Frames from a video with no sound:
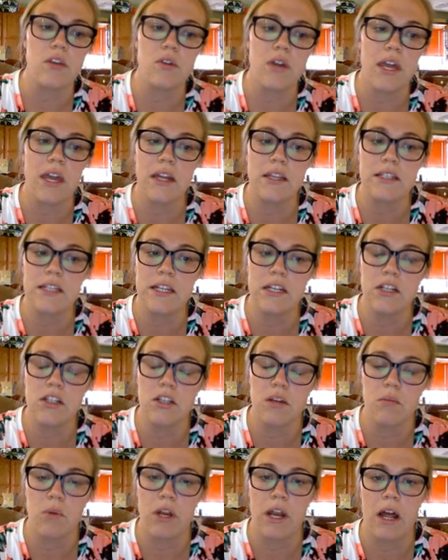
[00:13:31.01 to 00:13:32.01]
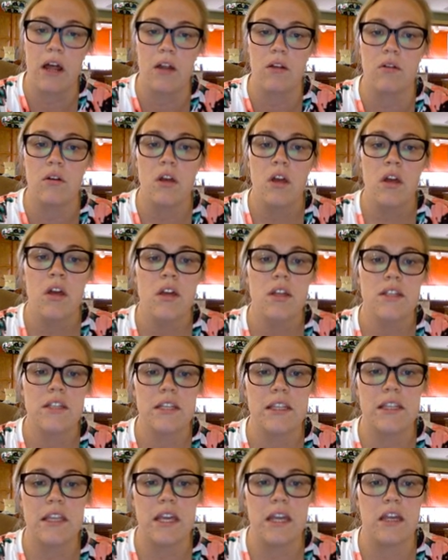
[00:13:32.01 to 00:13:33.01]
You can't teach someone how
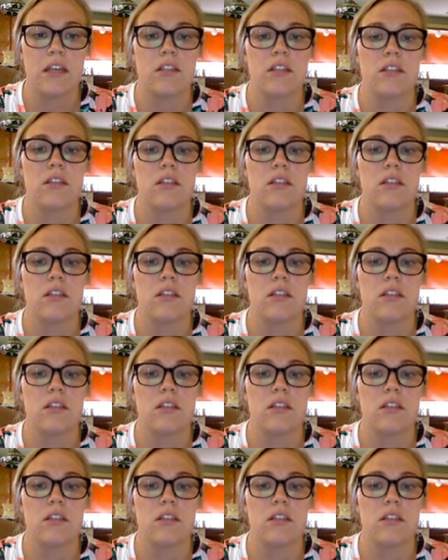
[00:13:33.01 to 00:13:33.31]
to think.